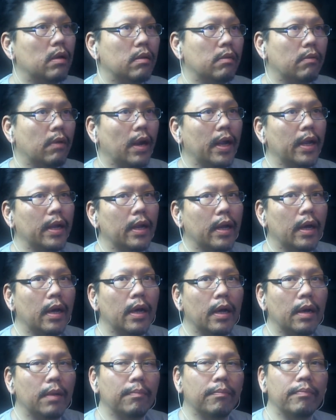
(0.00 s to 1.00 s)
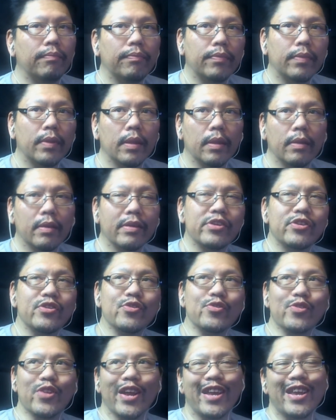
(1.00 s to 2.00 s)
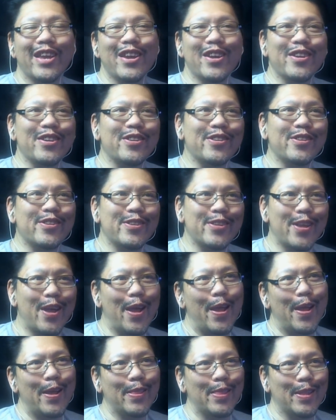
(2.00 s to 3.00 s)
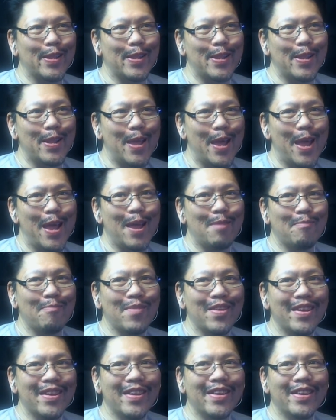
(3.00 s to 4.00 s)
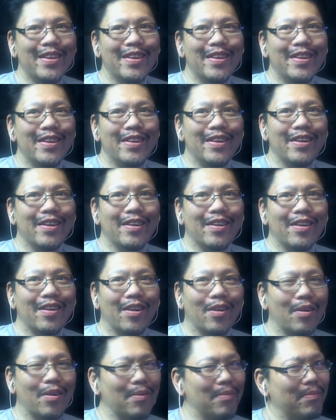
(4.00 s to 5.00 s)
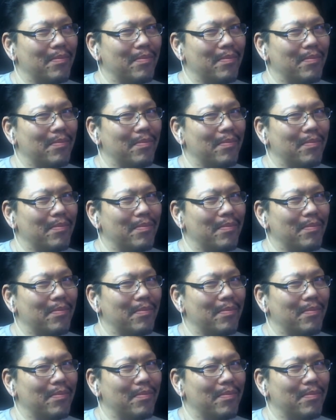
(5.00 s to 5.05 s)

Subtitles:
right? Shoot, I can't say the name. But